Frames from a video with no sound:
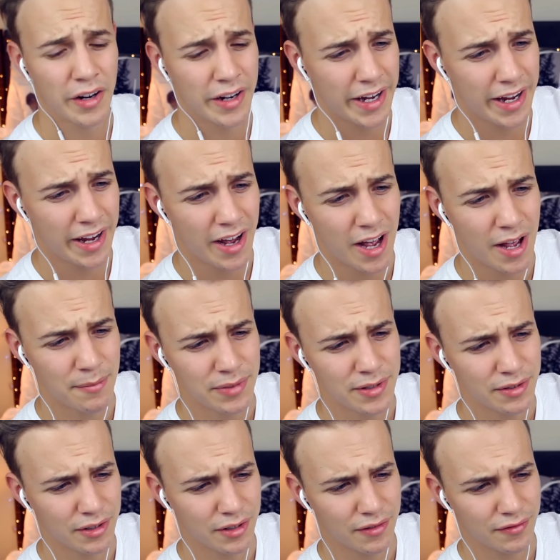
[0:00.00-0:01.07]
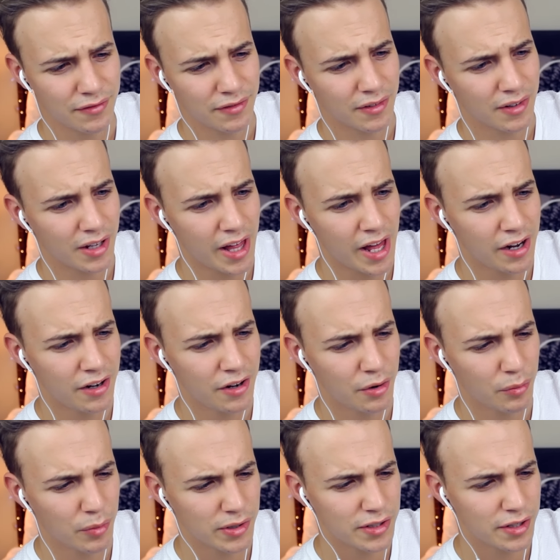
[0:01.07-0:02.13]
Okay, I don't know
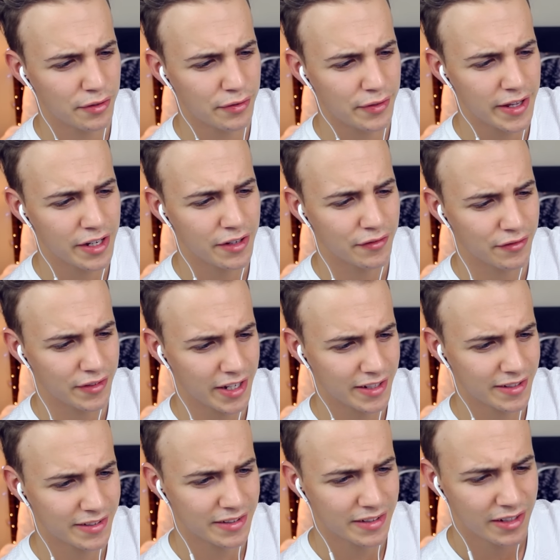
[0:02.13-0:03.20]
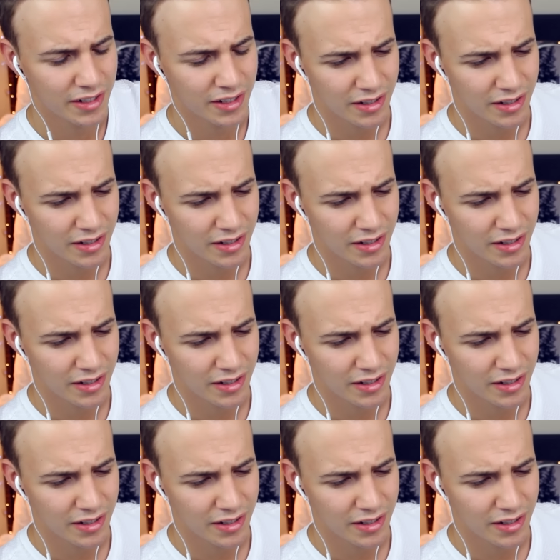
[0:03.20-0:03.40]
what to think of this.